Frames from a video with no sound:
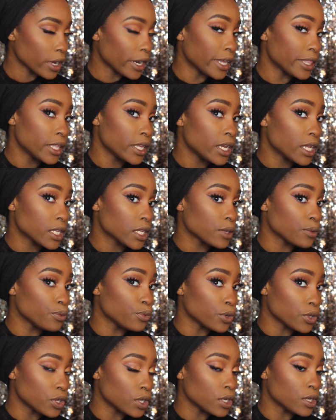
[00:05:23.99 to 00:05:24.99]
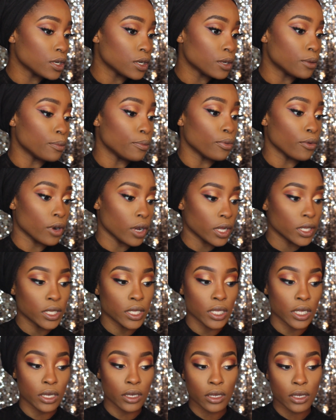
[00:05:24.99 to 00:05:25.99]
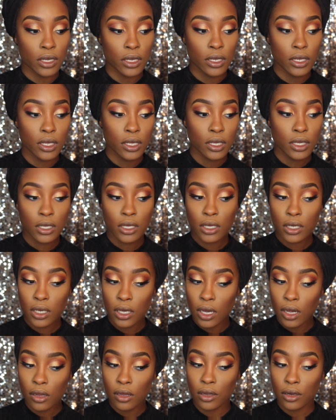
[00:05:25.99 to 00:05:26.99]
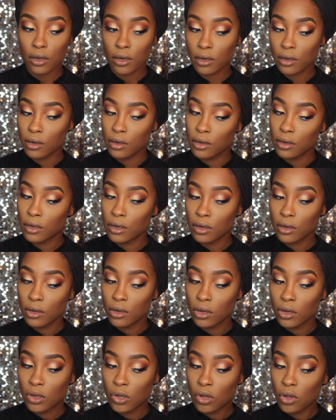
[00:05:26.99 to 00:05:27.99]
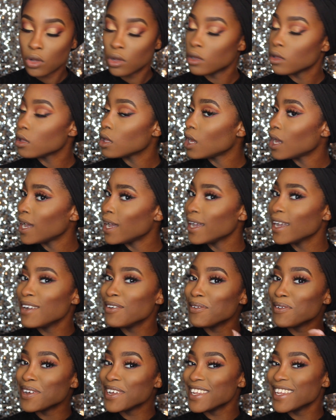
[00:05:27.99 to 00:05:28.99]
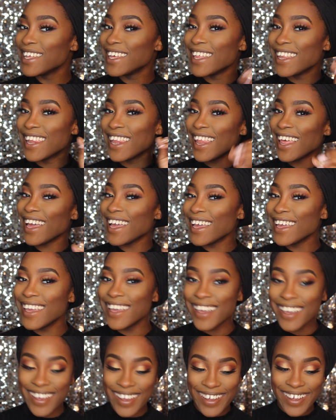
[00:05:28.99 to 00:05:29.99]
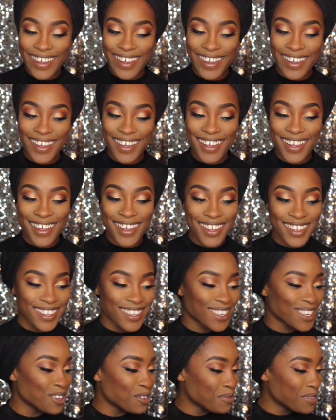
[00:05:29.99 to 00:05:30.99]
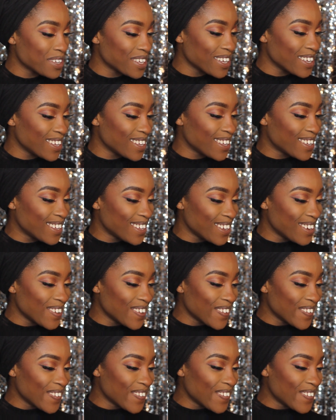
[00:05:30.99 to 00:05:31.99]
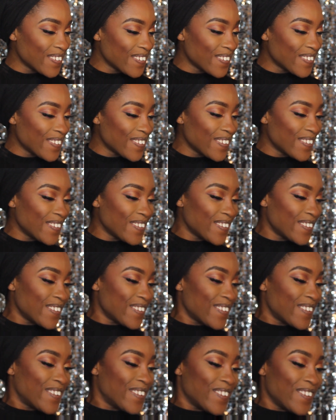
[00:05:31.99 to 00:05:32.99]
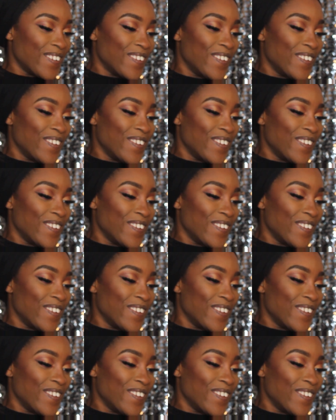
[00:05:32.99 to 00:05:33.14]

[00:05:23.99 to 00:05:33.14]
I think that's a really good bronzing color. I really like it. Oh my god.